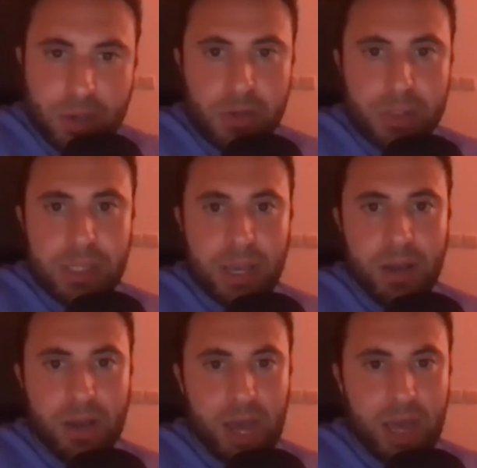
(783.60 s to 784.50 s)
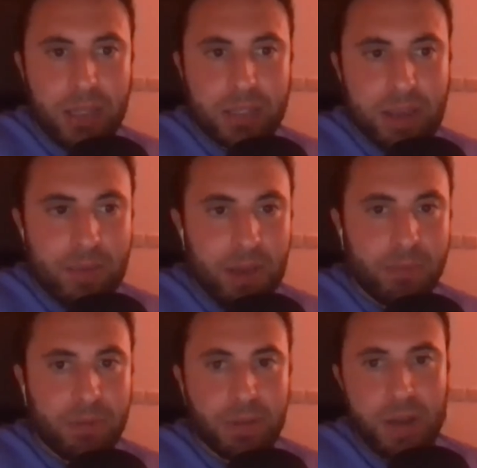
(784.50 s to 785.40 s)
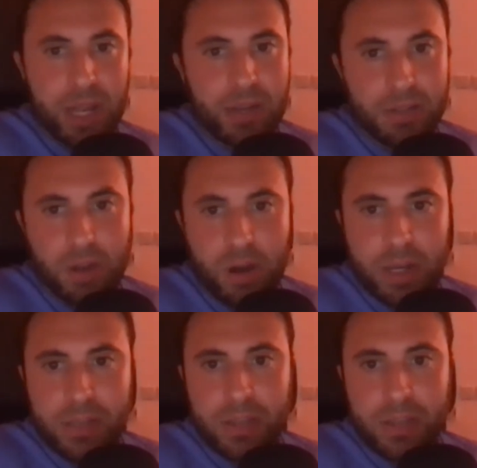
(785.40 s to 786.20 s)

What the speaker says: It's like, okay, it's not my, I don't know.